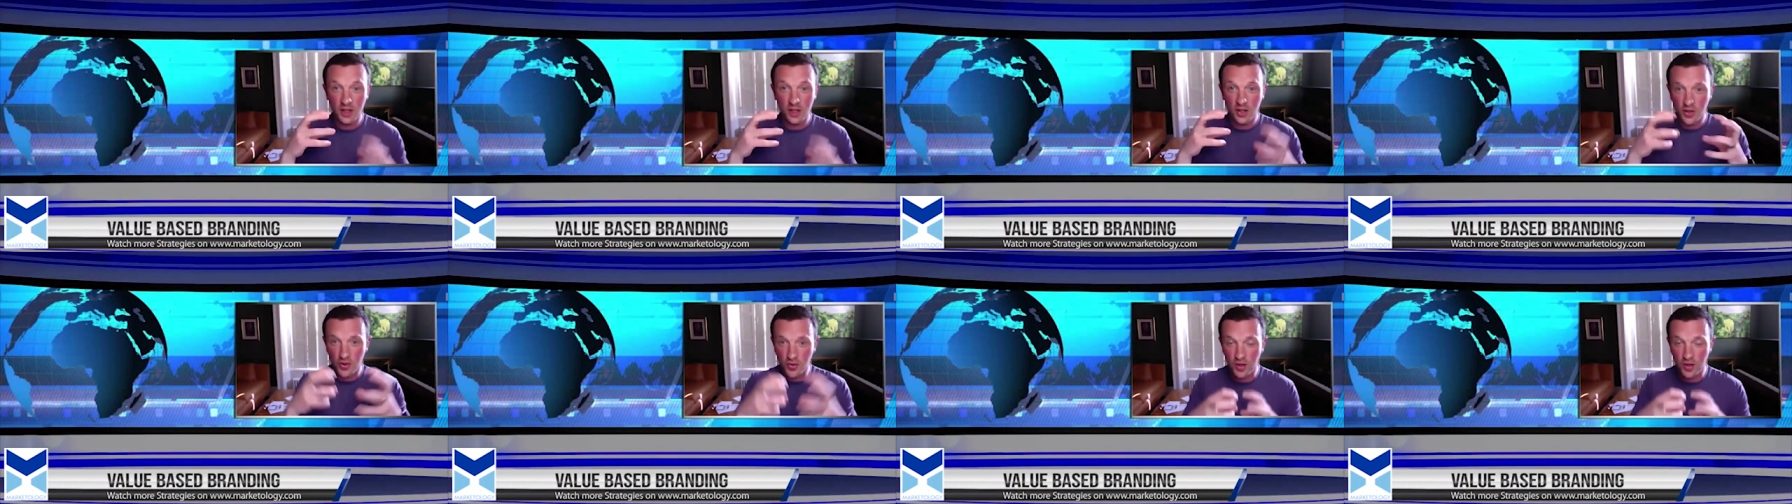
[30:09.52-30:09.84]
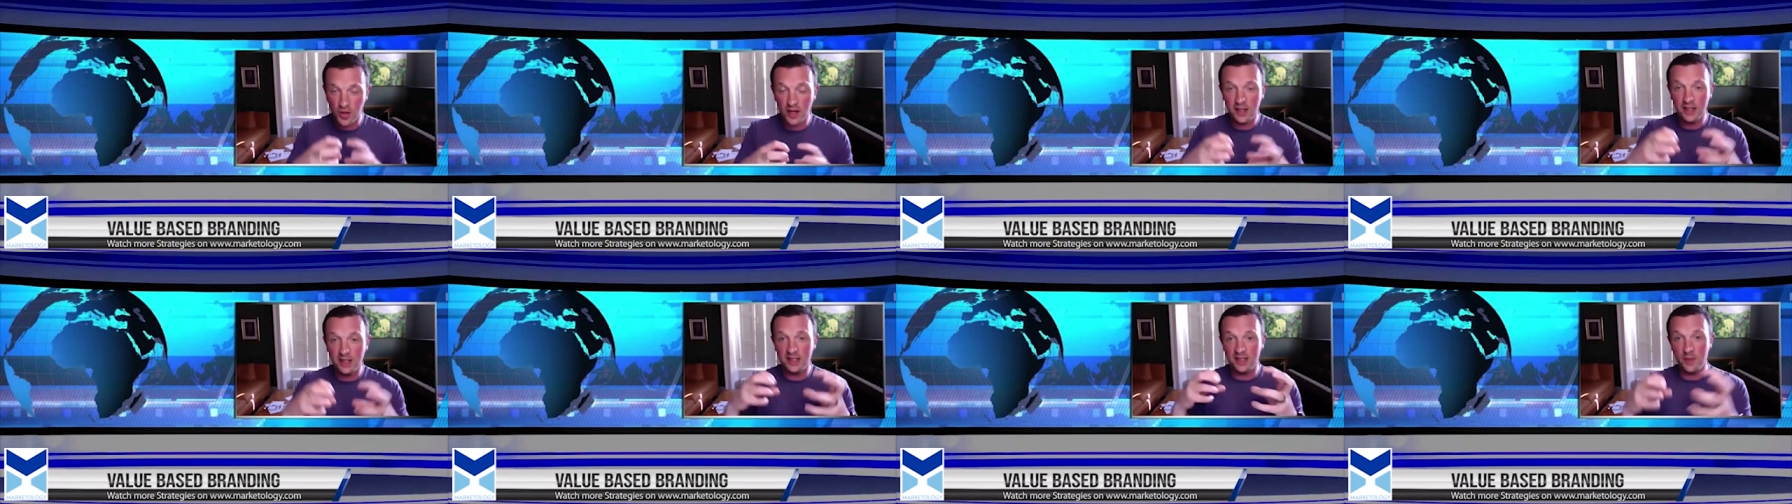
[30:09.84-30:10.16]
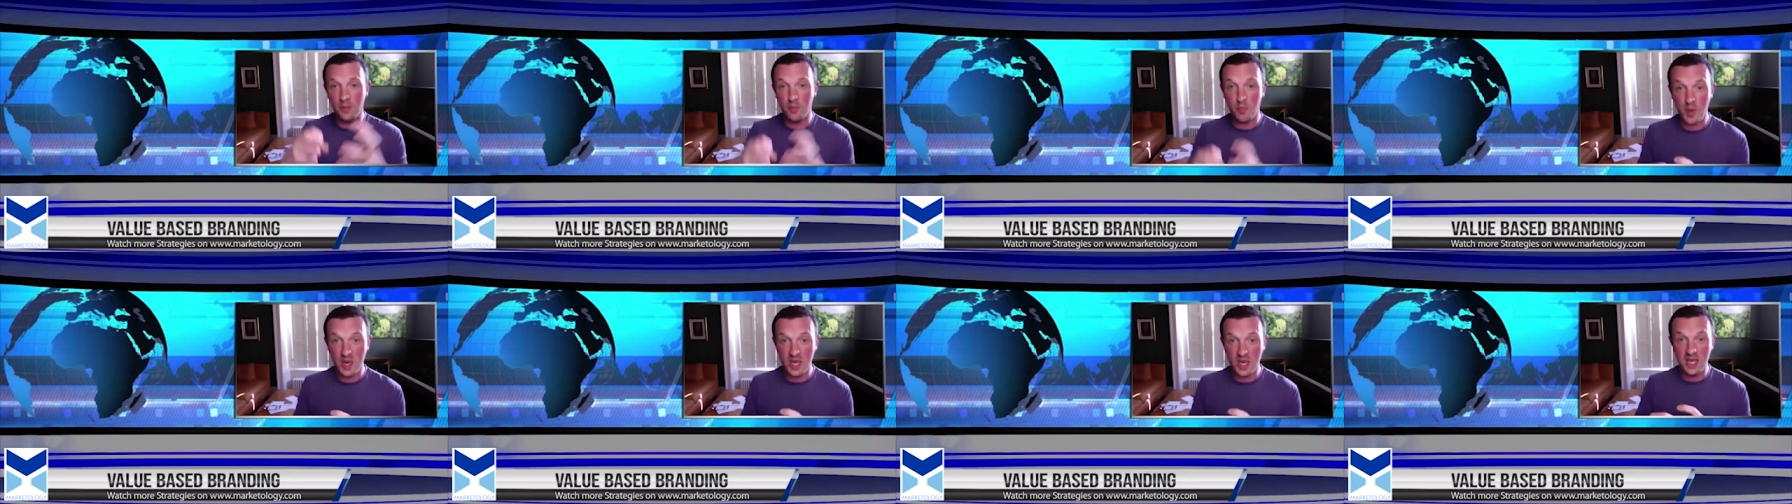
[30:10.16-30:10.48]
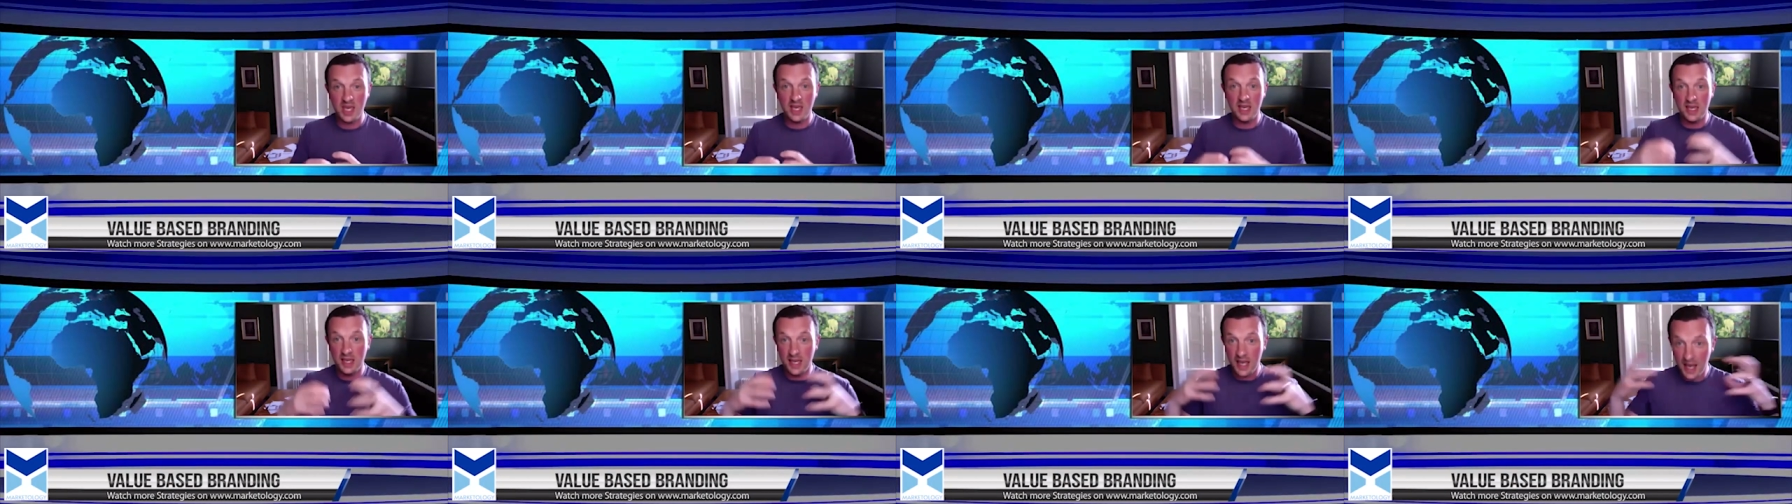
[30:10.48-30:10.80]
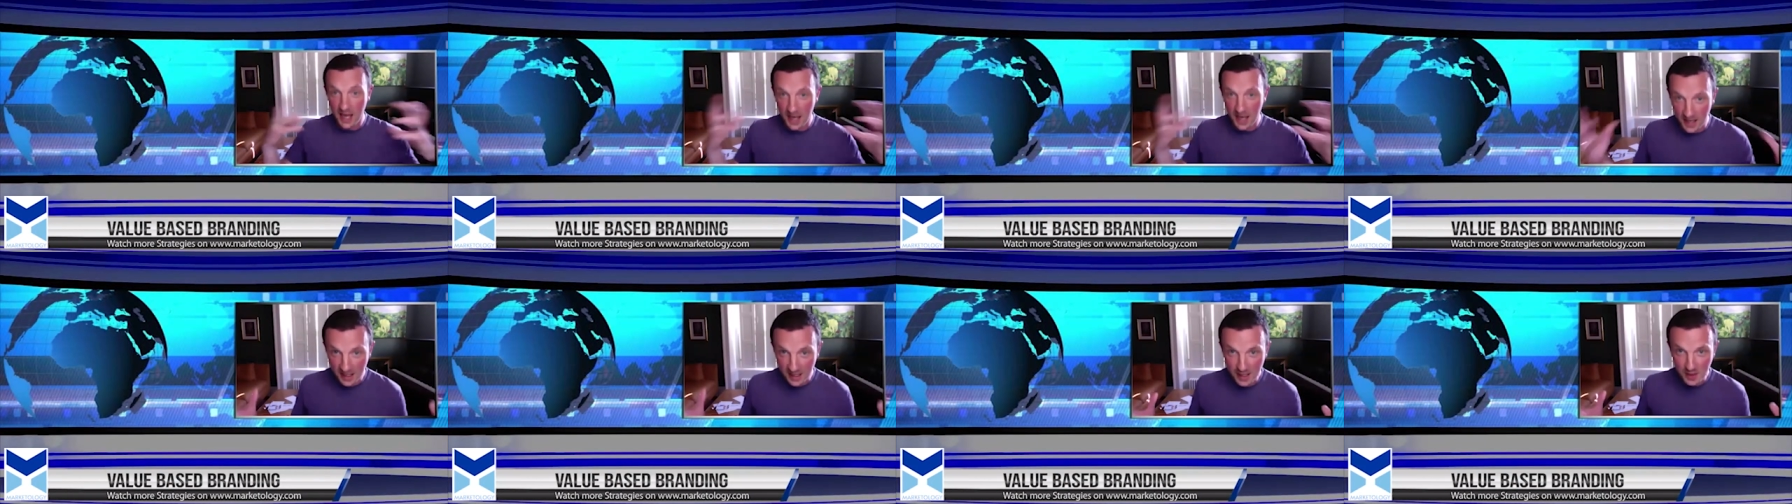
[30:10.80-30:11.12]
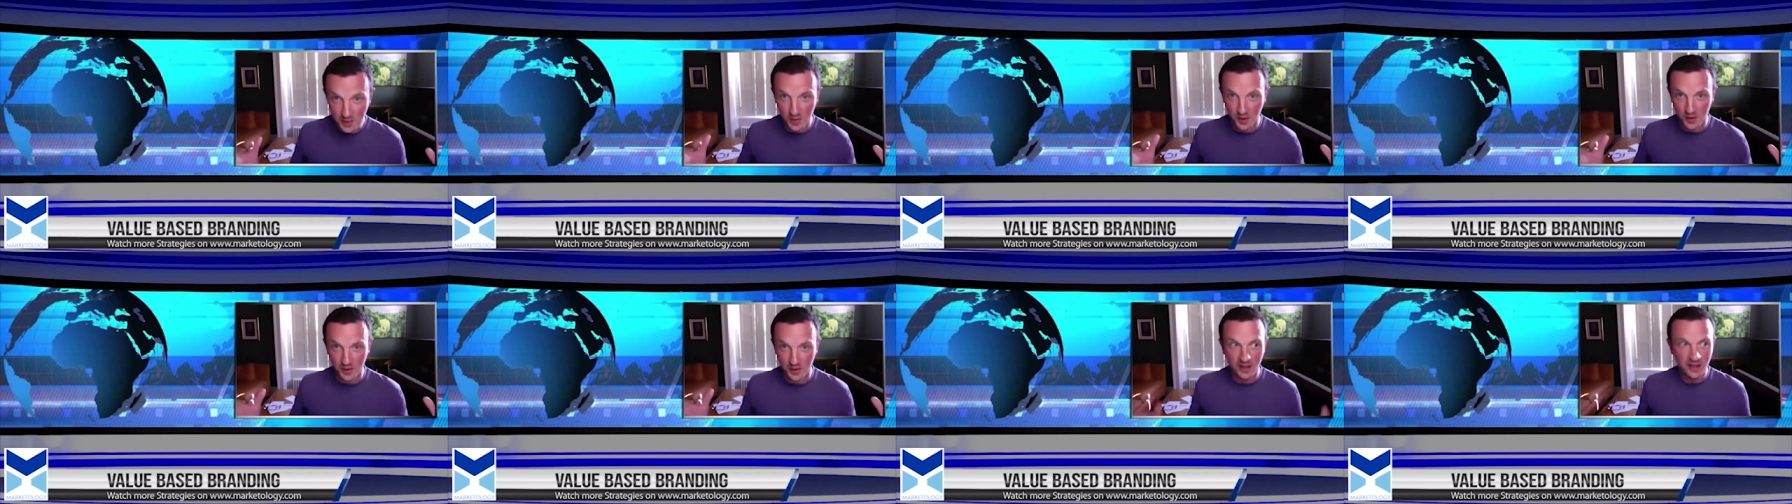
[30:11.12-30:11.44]
try to be
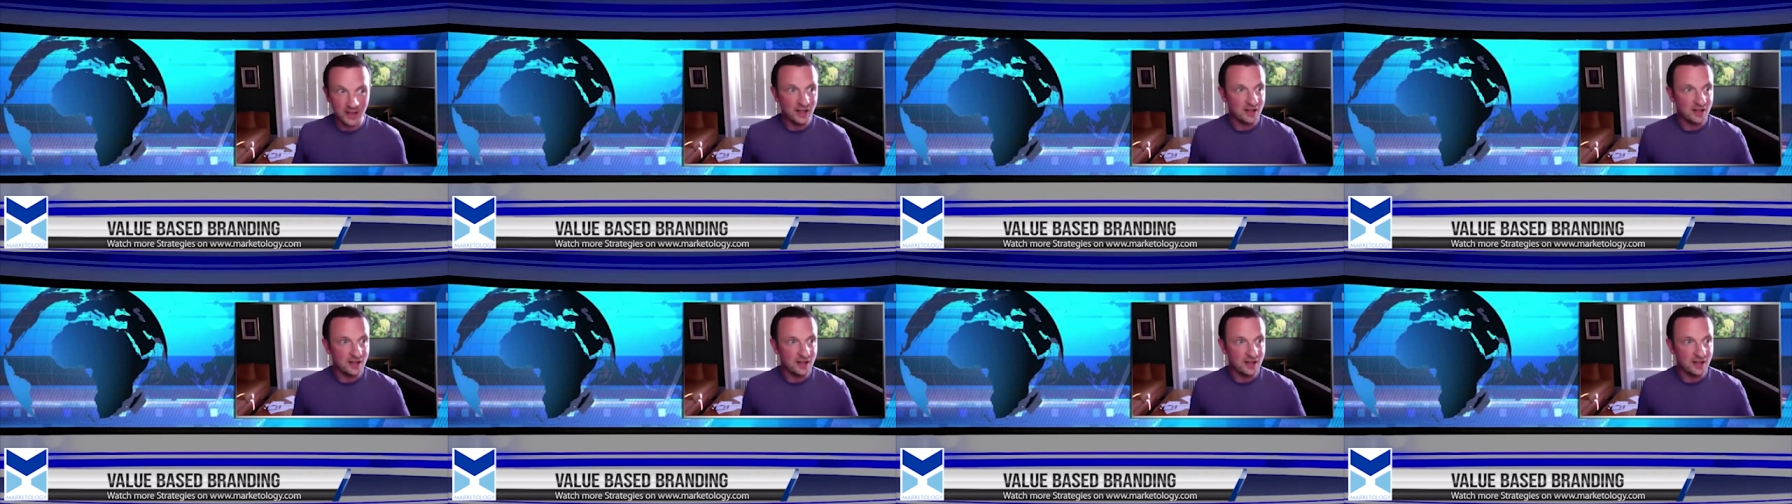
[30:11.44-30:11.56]
anyone.